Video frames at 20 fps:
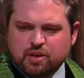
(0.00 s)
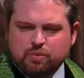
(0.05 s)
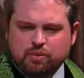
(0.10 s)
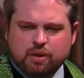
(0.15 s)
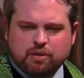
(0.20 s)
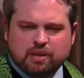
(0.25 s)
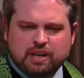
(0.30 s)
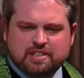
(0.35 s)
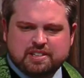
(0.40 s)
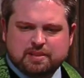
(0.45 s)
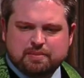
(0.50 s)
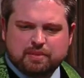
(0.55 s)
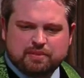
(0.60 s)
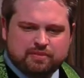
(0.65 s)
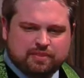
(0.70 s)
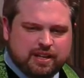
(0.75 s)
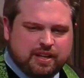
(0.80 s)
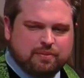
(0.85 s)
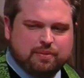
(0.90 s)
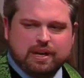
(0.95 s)
we were at some
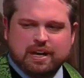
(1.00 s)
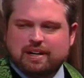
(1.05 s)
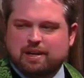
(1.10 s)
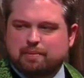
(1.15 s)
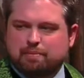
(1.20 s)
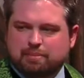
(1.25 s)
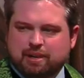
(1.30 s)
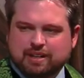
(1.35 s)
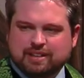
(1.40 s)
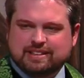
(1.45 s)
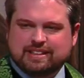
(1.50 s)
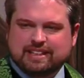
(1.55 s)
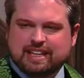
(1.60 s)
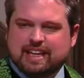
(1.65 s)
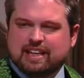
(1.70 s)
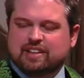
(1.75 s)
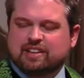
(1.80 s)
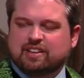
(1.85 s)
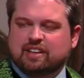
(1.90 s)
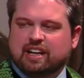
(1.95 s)
event, we had to bunk
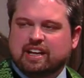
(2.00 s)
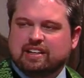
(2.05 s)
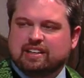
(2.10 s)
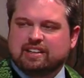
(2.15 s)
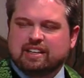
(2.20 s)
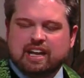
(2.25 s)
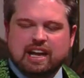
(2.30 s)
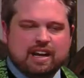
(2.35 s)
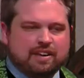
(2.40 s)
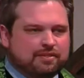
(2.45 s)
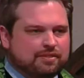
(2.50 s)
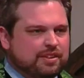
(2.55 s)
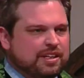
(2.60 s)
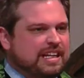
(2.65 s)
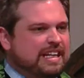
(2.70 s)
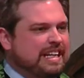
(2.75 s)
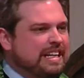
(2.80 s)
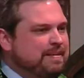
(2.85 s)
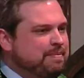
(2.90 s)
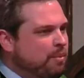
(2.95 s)
together, and
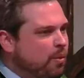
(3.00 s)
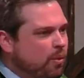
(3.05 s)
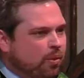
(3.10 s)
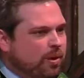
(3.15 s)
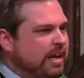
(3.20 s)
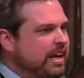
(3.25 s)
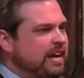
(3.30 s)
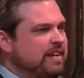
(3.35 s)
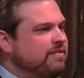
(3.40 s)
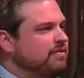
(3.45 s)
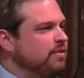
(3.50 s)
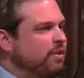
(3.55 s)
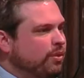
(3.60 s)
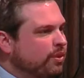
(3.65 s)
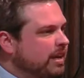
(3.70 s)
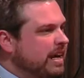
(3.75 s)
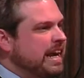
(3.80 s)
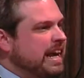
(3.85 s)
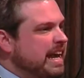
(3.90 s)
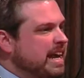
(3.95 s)
every morning at
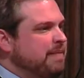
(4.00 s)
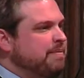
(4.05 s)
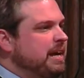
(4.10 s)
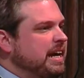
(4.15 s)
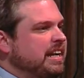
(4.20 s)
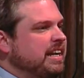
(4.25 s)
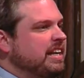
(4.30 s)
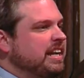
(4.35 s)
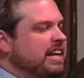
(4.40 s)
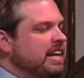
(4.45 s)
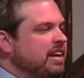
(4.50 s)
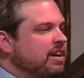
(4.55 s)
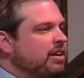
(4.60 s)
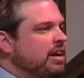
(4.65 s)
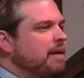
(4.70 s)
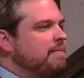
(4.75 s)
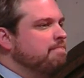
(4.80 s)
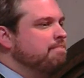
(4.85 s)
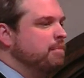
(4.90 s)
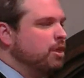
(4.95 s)
4 a.m., I could hear
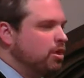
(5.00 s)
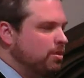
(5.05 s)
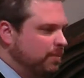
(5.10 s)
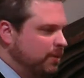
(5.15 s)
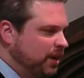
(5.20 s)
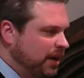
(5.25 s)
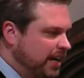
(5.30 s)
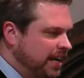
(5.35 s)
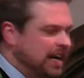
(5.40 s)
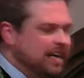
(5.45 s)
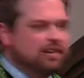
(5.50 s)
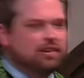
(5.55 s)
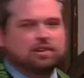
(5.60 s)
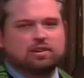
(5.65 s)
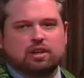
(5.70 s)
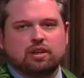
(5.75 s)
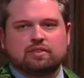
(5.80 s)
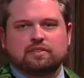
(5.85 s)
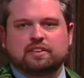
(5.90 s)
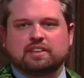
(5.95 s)
him murmuring. I'd
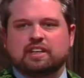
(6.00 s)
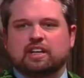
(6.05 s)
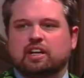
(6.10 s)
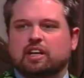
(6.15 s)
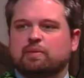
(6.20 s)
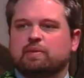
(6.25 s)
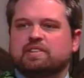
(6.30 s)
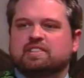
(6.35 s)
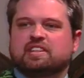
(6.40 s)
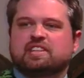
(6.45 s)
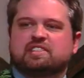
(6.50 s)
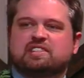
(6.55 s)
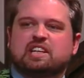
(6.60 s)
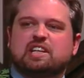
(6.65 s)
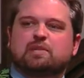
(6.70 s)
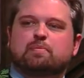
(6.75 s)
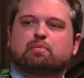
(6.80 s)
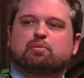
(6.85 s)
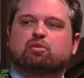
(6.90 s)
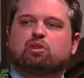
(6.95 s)
look over, and there he was on his
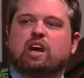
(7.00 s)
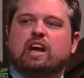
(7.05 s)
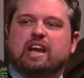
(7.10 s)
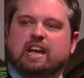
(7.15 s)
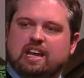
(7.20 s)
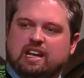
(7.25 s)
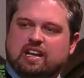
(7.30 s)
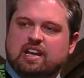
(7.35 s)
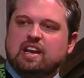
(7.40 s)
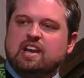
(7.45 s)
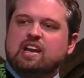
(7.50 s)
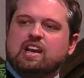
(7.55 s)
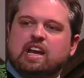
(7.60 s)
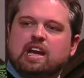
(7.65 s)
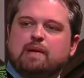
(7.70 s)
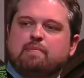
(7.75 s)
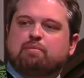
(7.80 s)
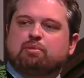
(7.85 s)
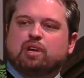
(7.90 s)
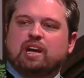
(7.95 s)
knees praying.
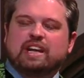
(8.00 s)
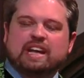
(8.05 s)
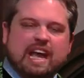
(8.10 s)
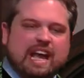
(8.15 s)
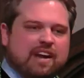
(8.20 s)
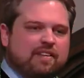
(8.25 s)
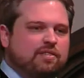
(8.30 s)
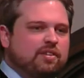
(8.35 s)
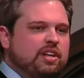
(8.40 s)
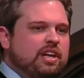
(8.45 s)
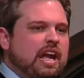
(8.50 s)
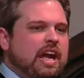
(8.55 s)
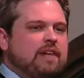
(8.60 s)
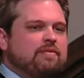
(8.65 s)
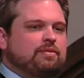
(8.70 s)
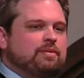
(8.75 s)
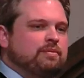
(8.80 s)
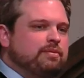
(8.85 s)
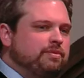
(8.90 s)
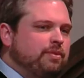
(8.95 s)
He prayed every day
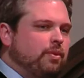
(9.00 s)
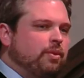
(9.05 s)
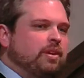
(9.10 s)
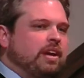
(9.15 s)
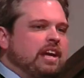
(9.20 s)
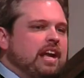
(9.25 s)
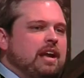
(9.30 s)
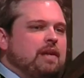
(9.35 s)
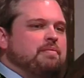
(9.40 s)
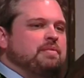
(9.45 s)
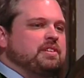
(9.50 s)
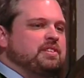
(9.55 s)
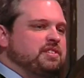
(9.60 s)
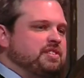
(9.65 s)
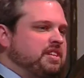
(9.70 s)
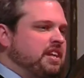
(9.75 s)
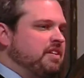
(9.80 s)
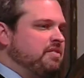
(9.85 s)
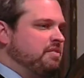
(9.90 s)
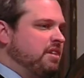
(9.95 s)
from 4 a.m. to
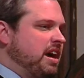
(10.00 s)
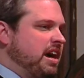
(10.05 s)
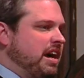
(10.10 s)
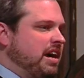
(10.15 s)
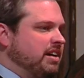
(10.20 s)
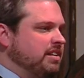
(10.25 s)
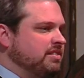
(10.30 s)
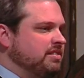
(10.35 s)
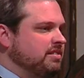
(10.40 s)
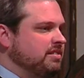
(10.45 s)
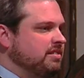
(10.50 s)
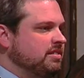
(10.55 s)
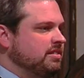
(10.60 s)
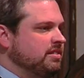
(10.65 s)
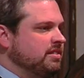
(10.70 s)
sunrise.